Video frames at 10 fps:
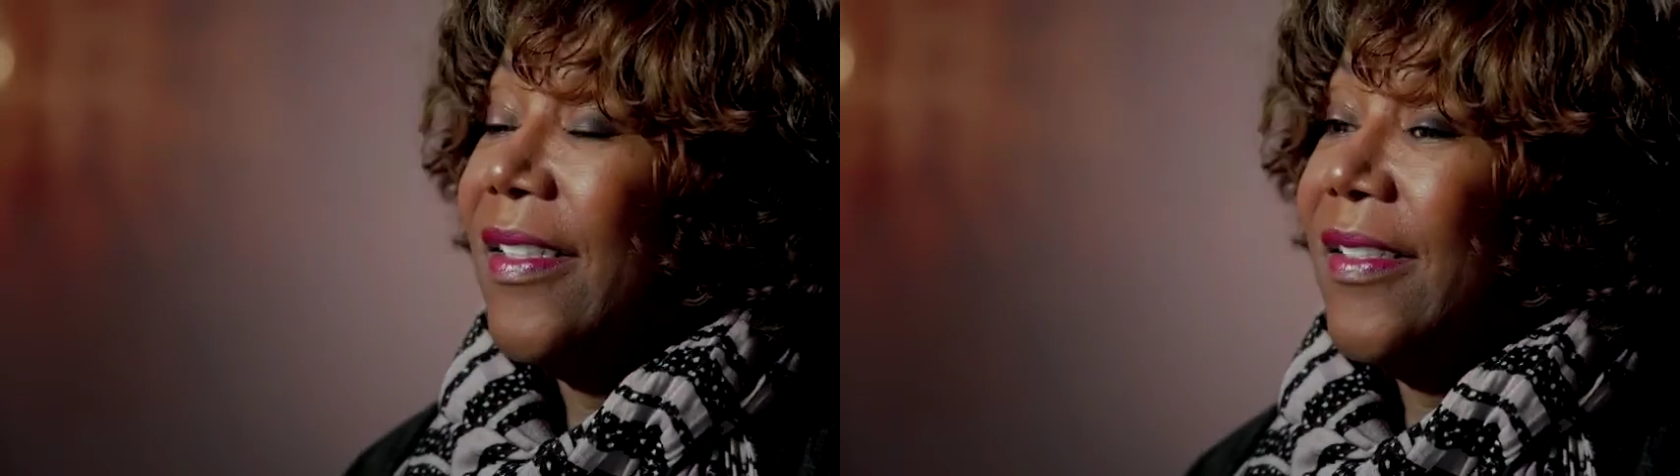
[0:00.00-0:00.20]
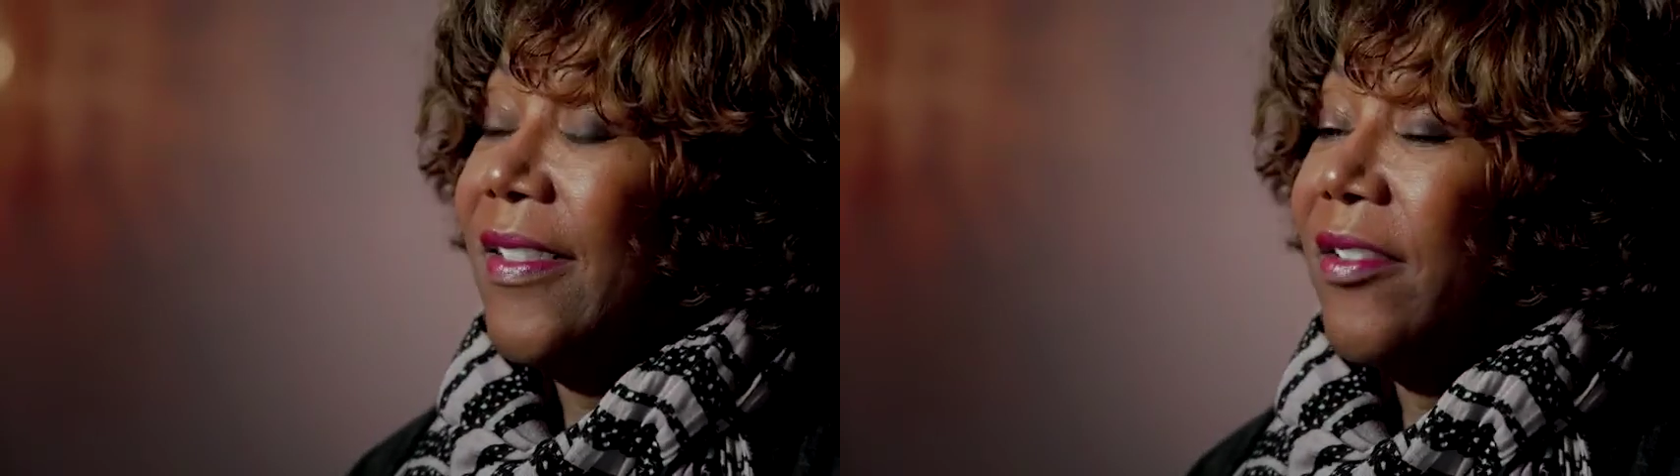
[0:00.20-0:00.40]

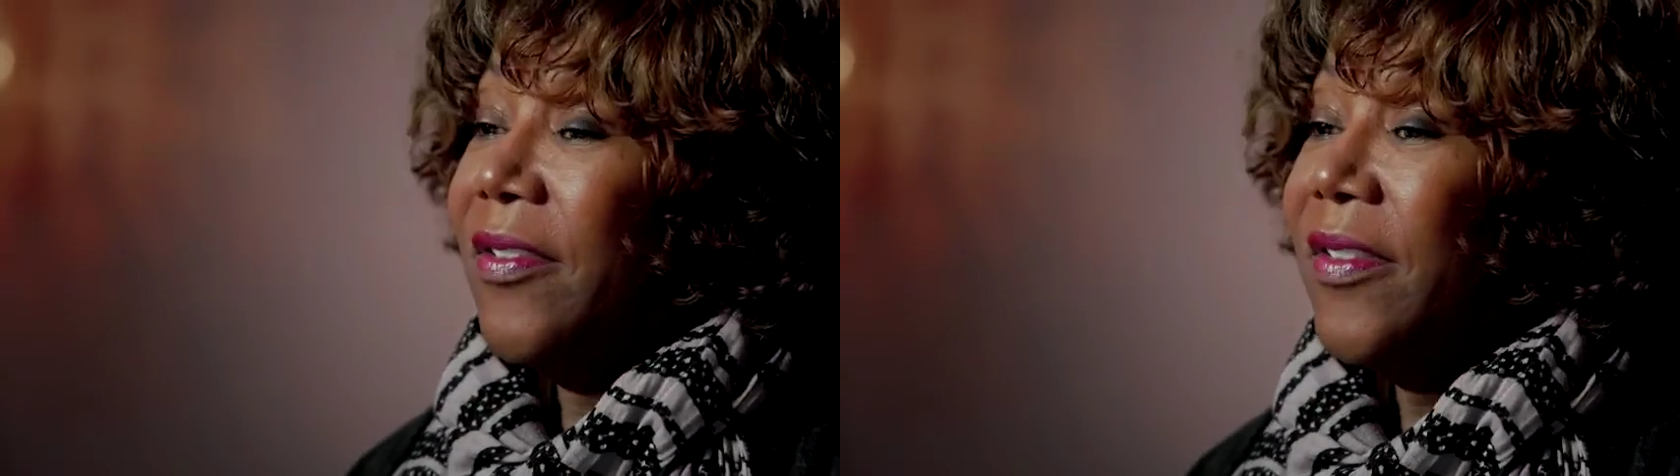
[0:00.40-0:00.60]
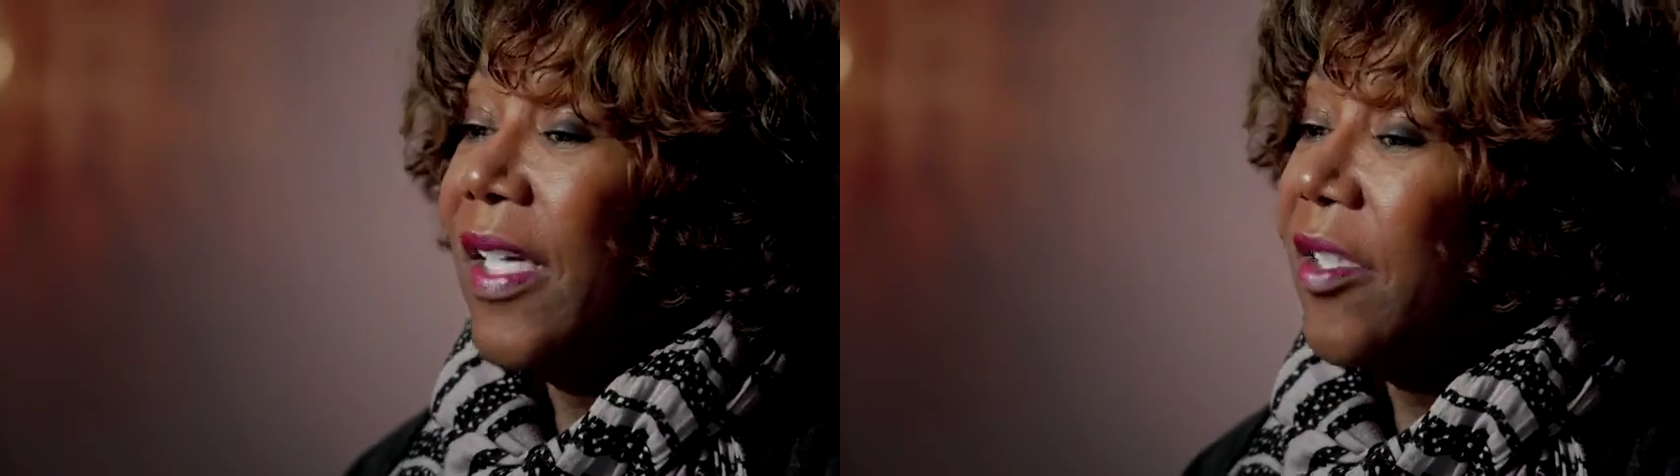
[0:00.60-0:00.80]
you know,
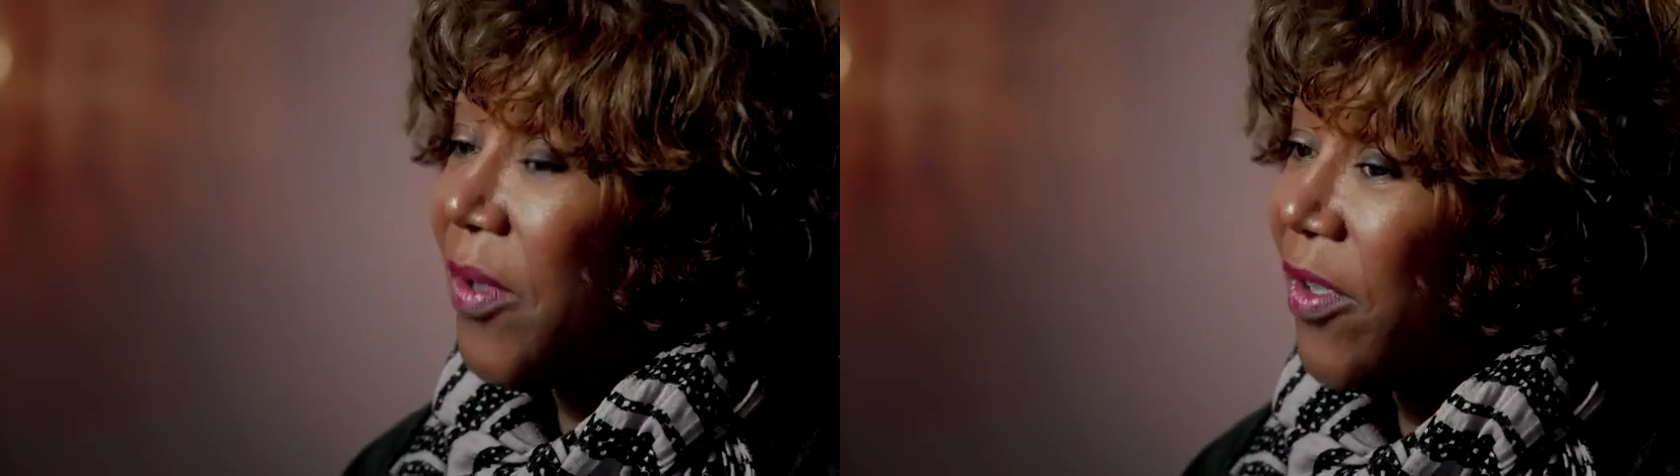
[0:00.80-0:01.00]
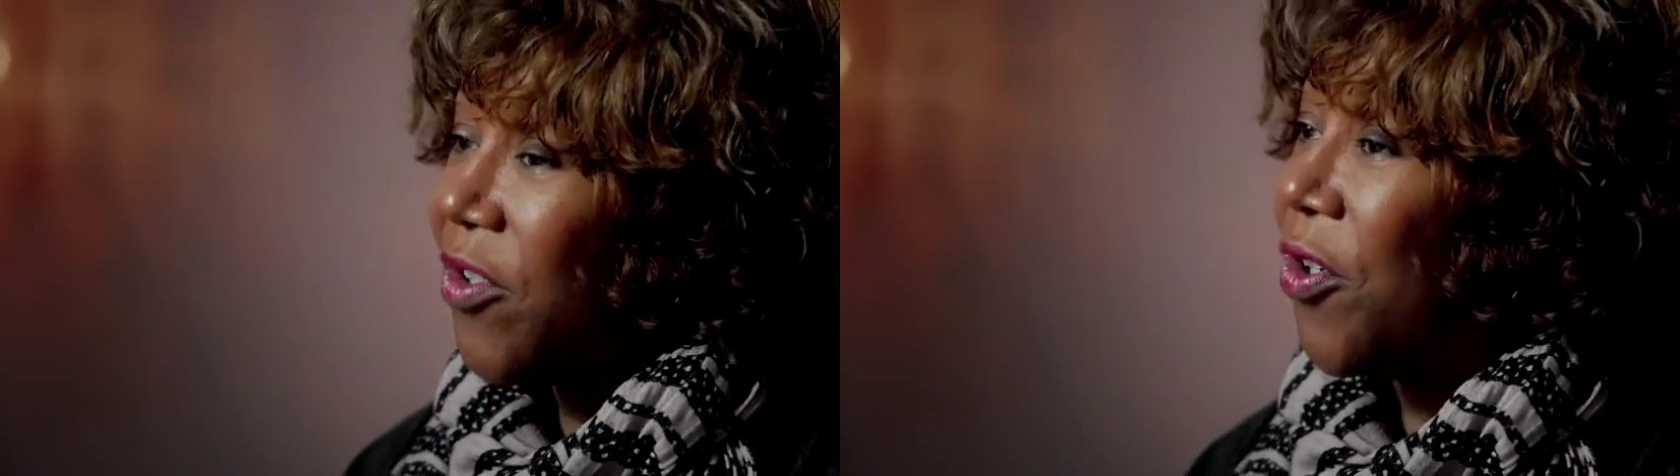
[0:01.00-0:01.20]
and that it
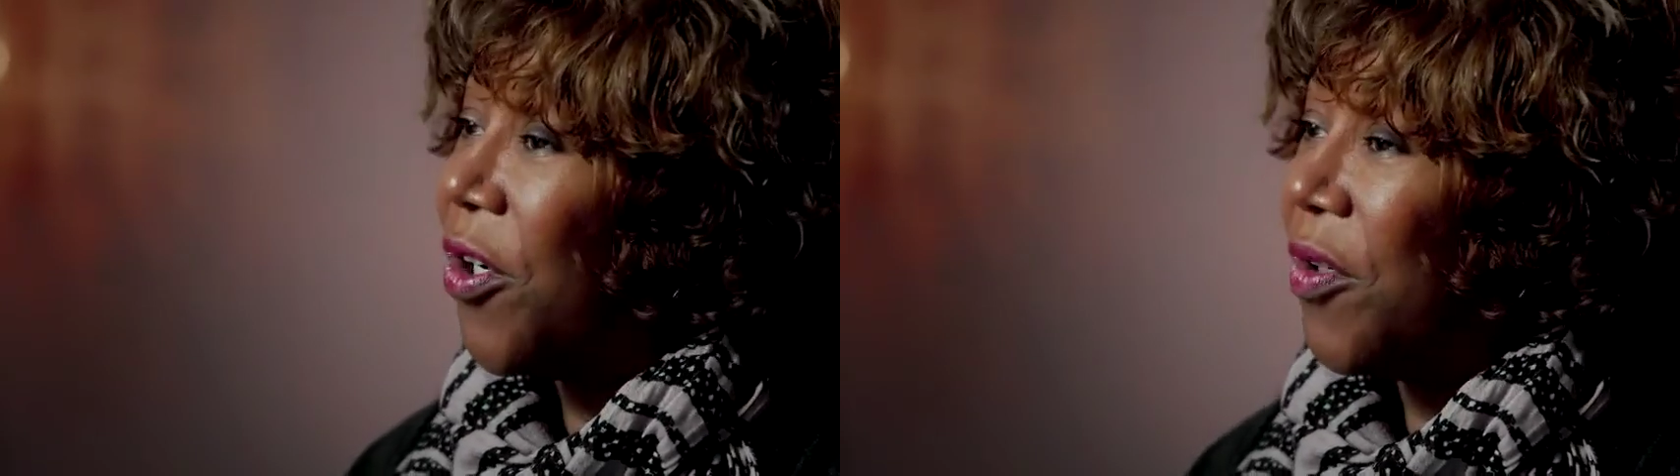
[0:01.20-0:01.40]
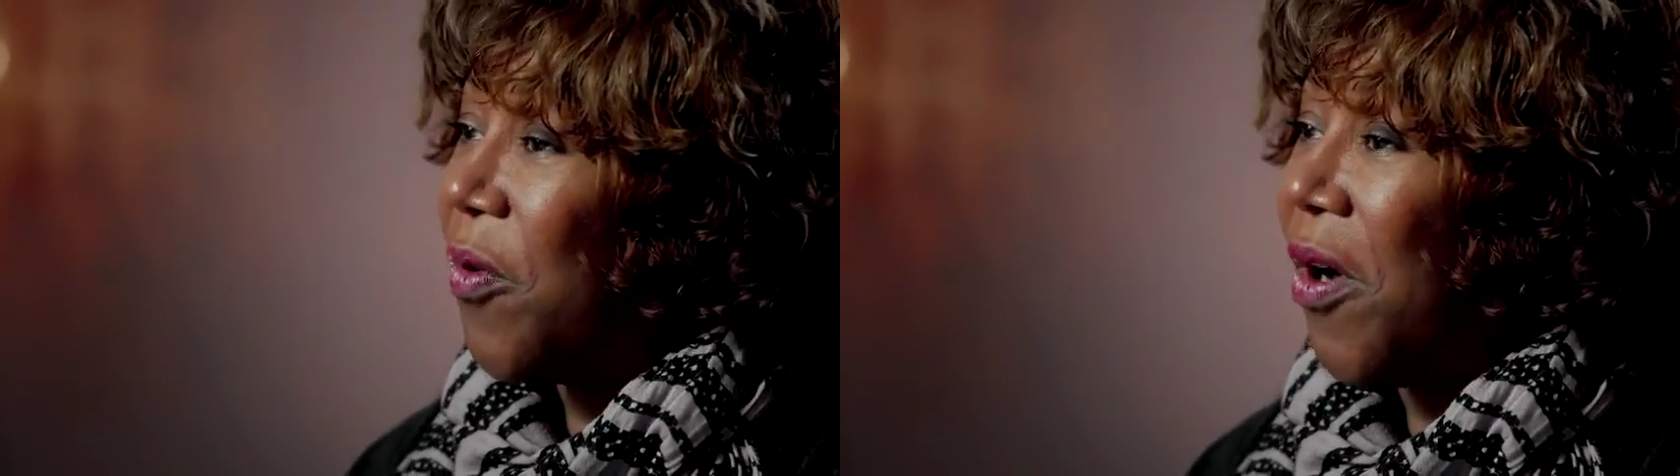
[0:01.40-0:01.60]
was a
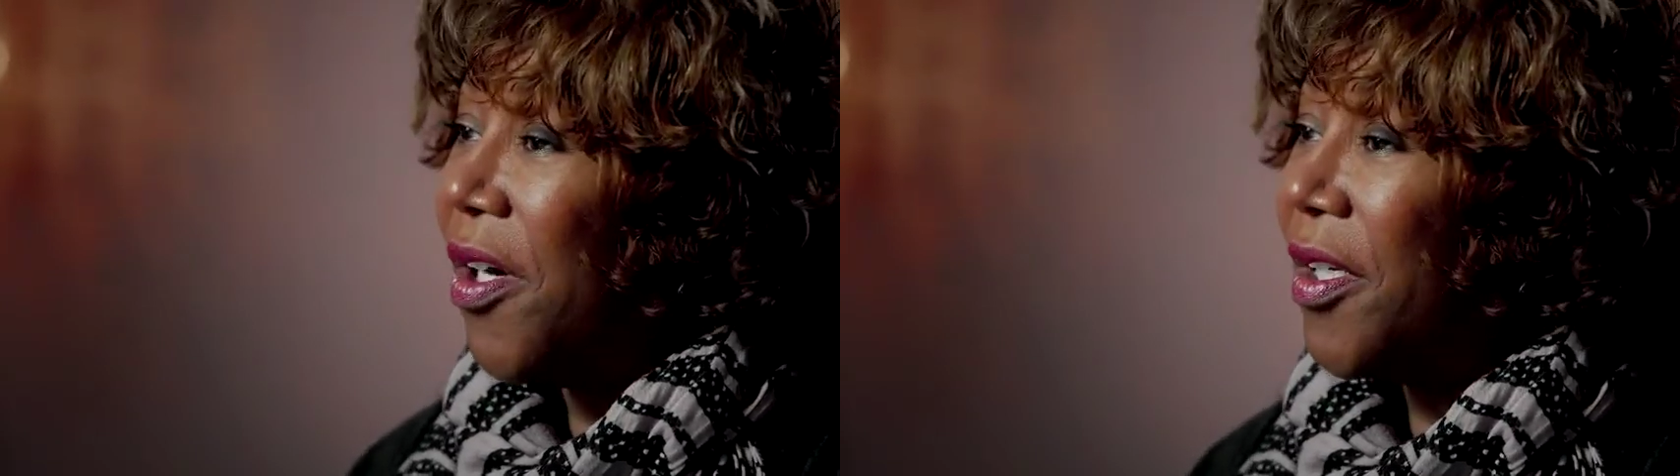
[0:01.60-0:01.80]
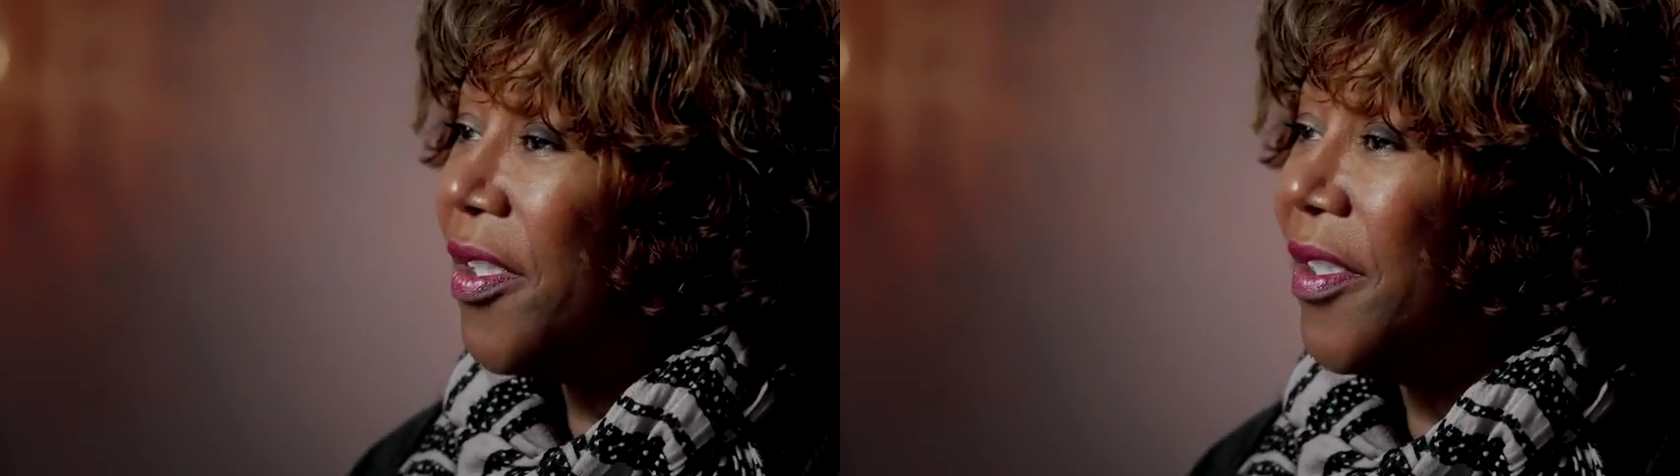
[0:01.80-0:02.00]
short walk